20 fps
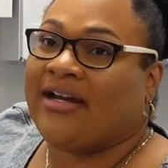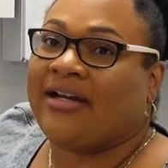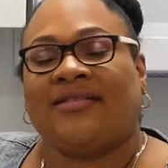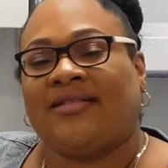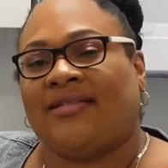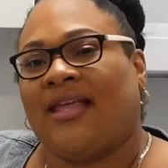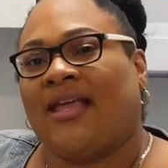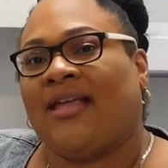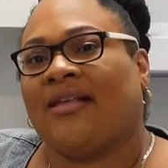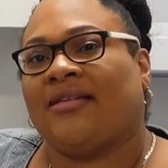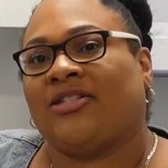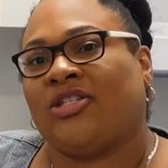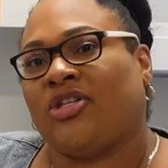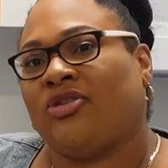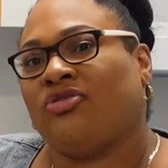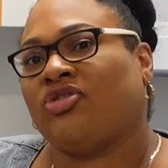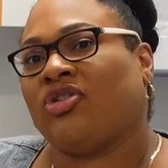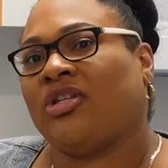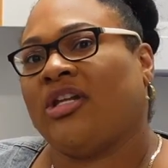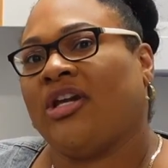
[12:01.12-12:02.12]
Things
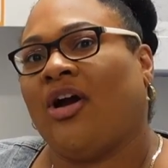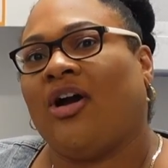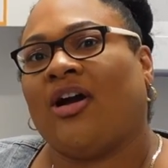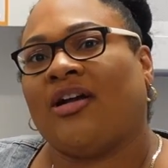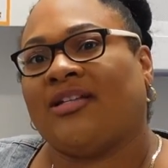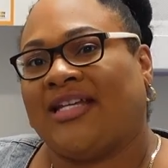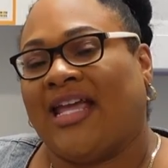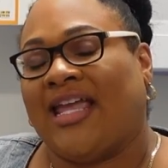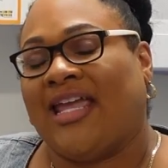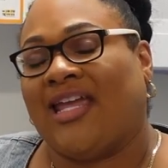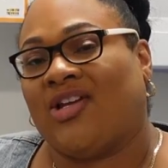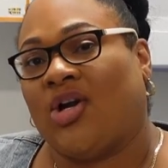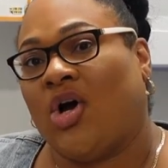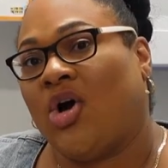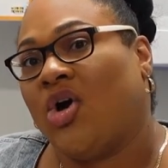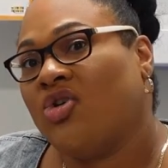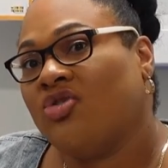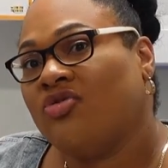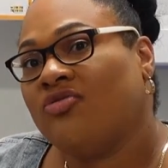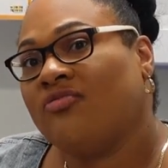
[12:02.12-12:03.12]
usually are taken
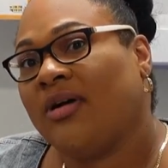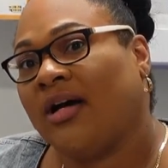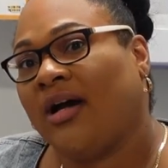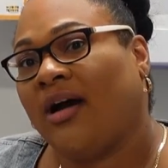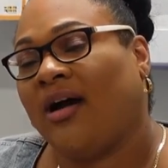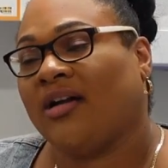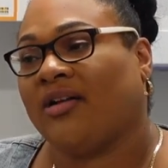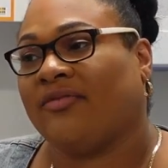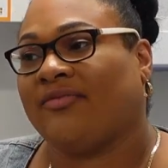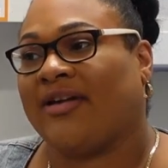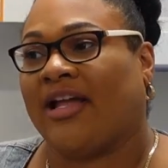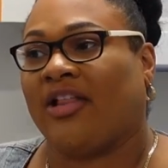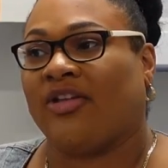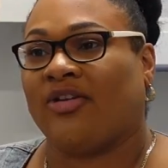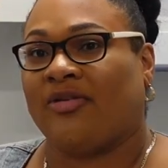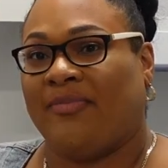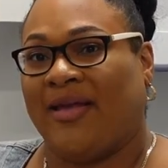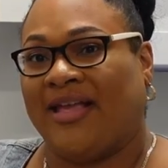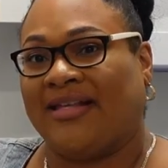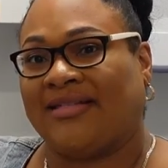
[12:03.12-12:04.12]
home on a regular
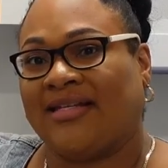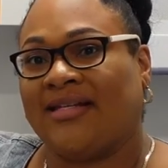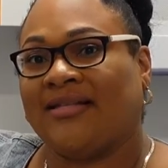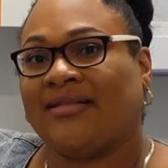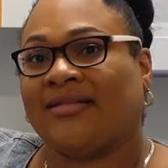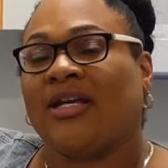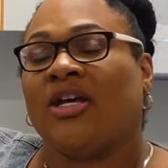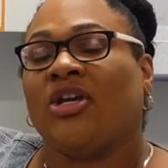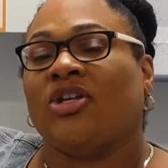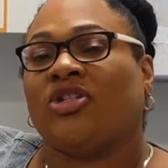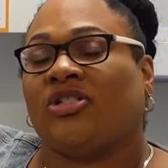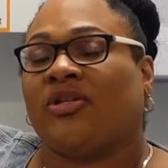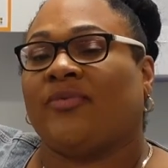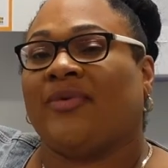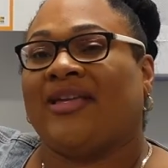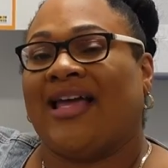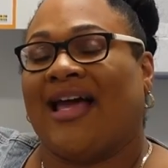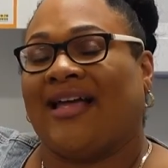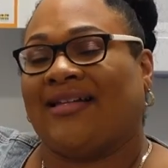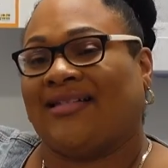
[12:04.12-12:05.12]
basis. So
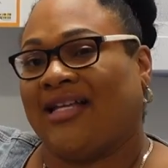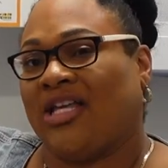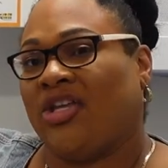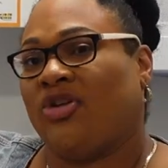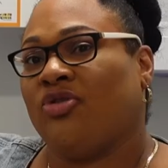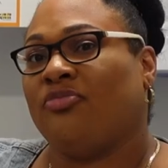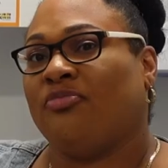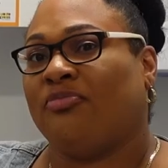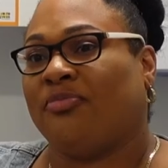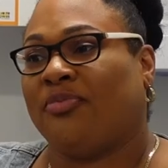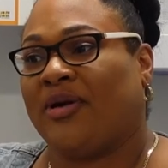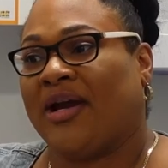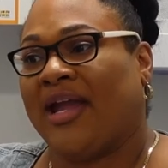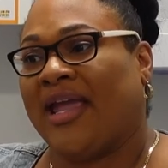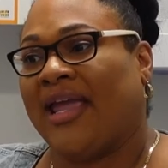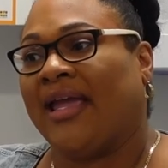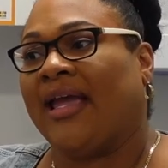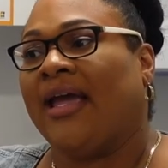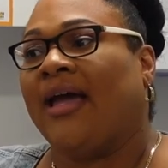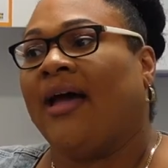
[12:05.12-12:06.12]
we ask that you
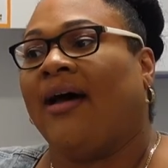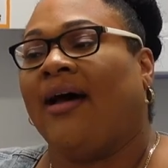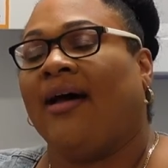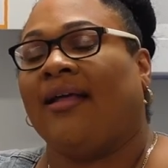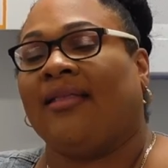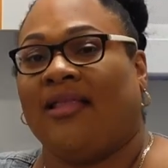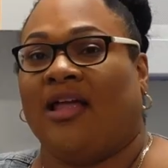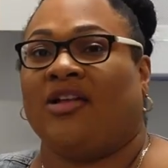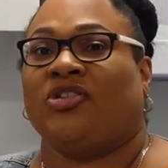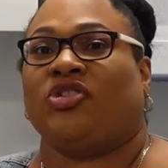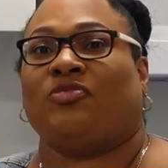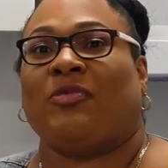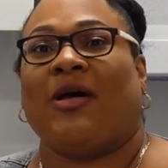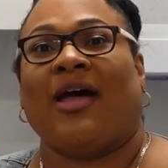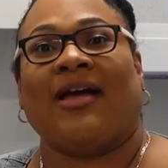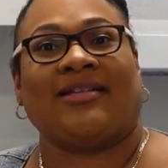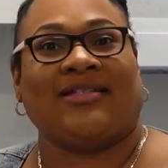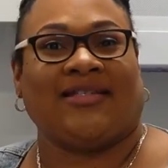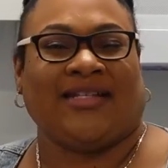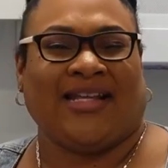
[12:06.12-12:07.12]
bring a
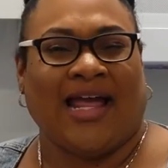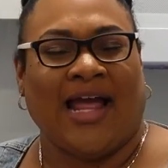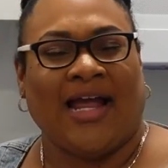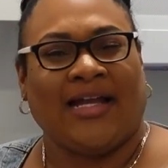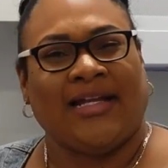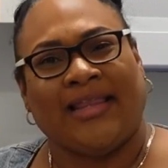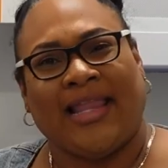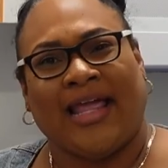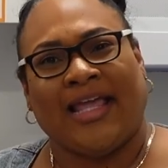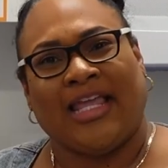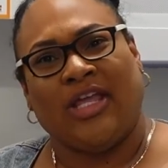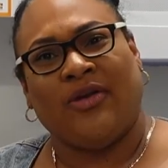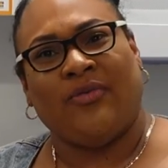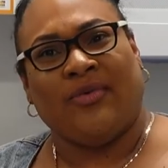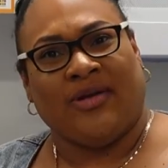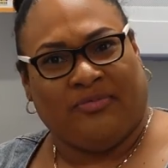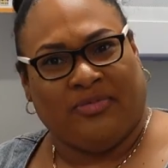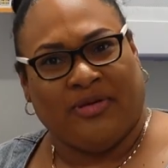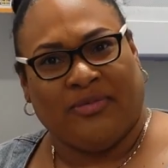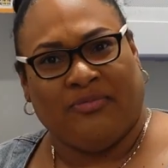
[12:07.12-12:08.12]
lunchbox, kind of like you
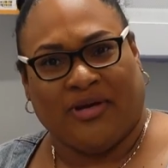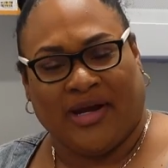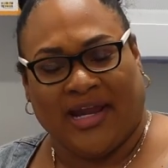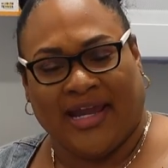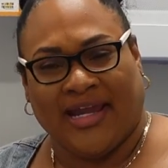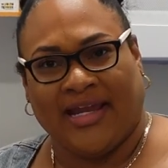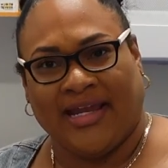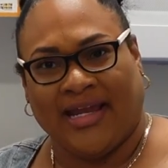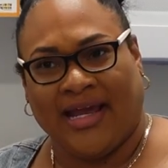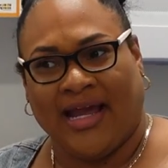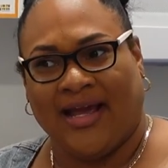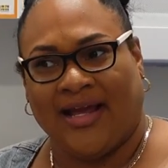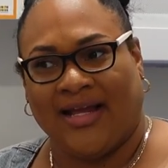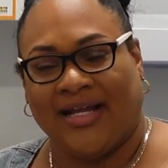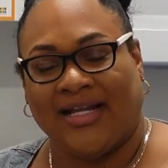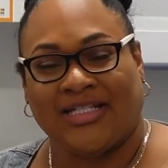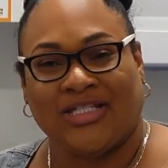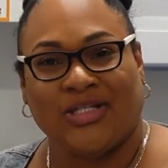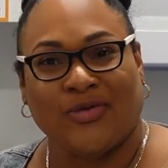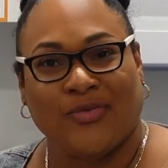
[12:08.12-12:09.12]
would be bringing
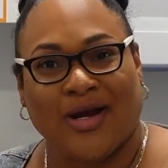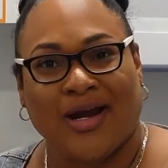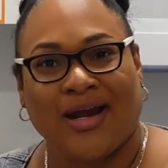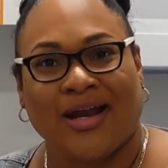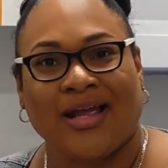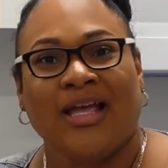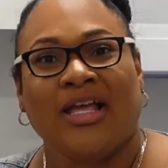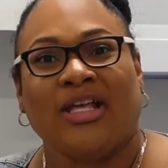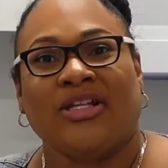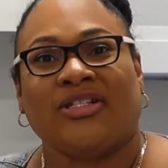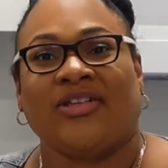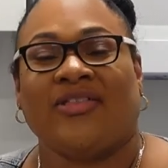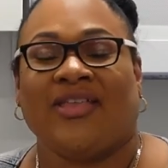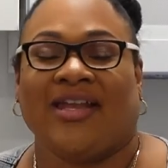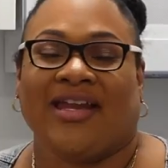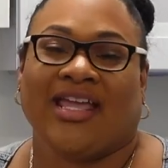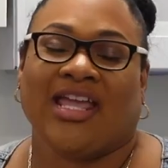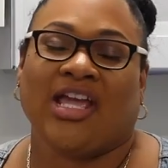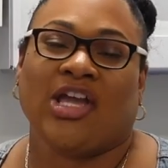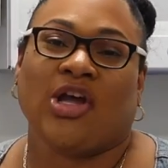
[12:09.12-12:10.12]
to work, so that
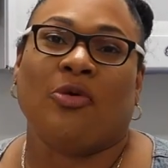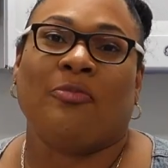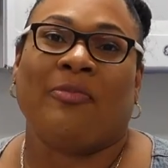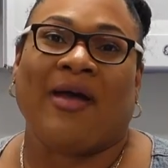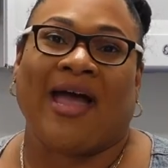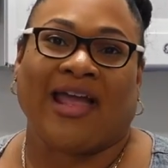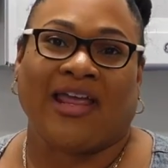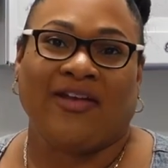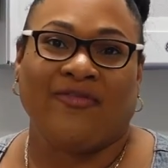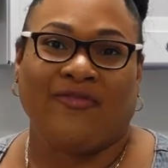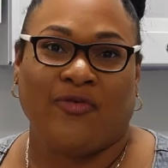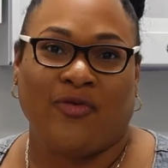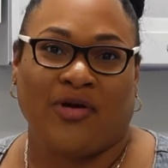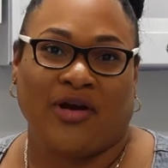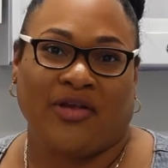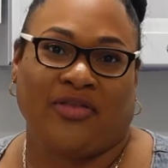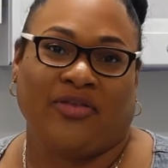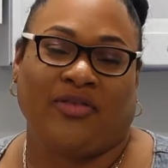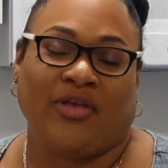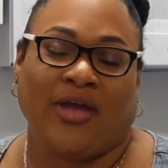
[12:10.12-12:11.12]
it can go back and
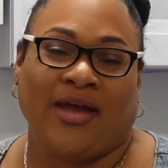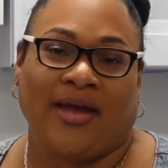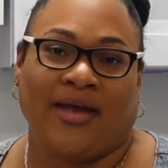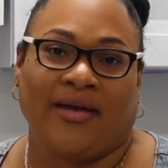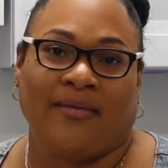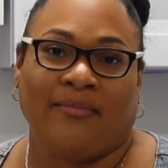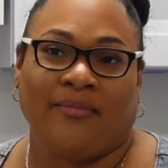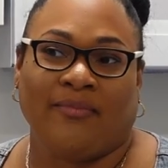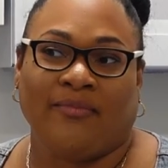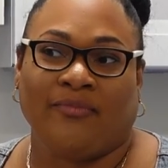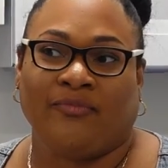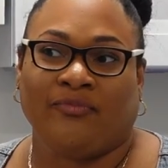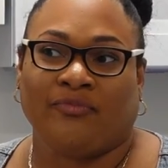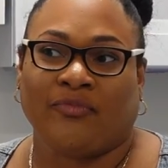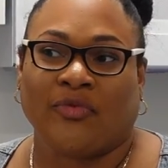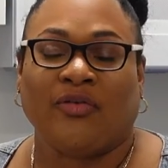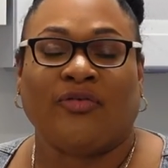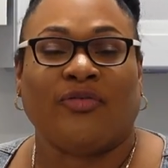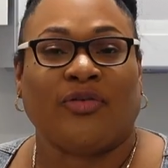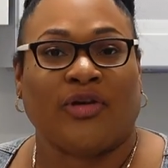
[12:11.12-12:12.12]
forth
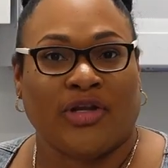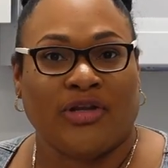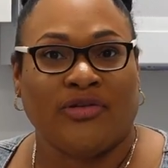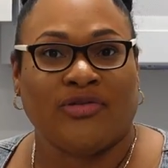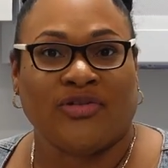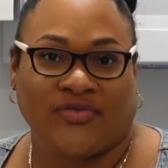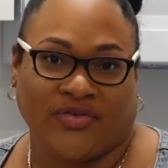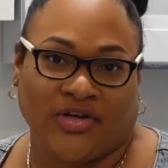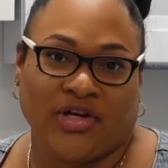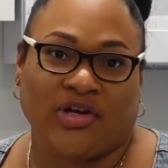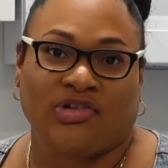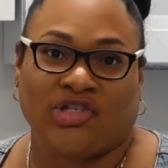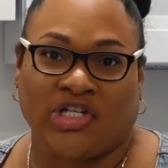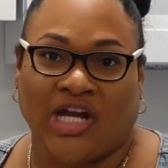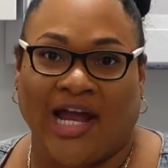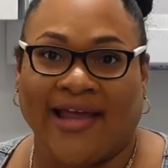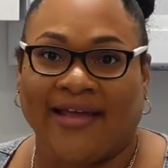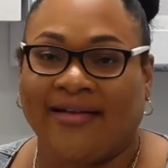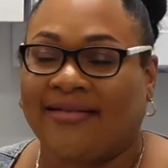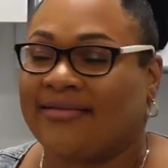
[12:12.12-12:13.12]
for use for your
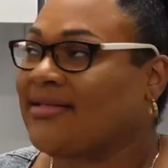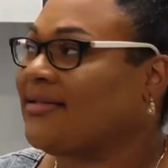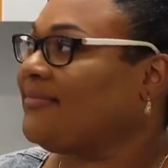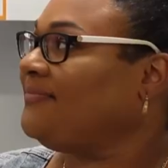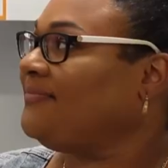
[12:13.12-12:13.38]
child.